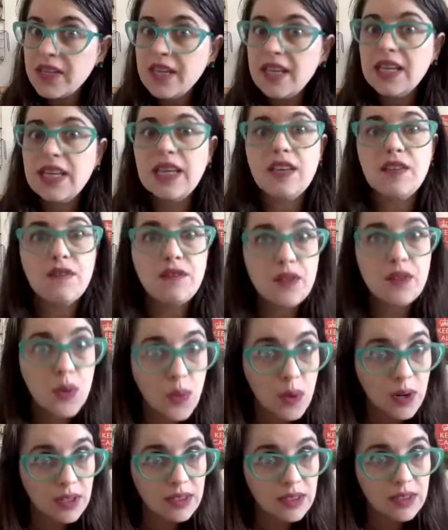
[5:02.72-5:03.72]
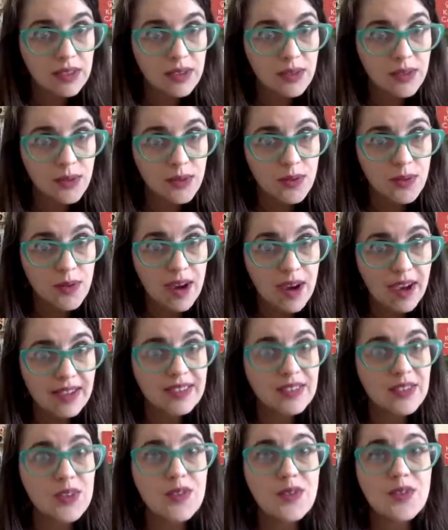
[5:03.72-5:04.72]
If you want to
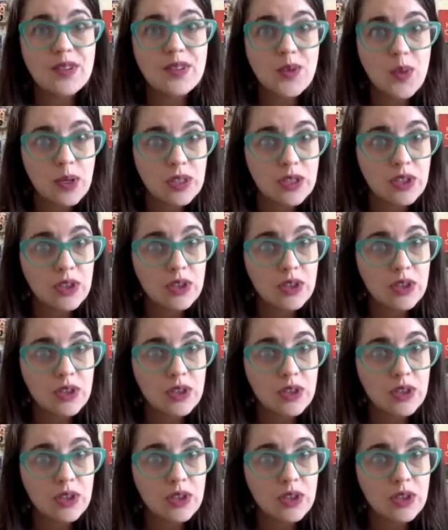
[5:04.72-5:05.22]
answer this question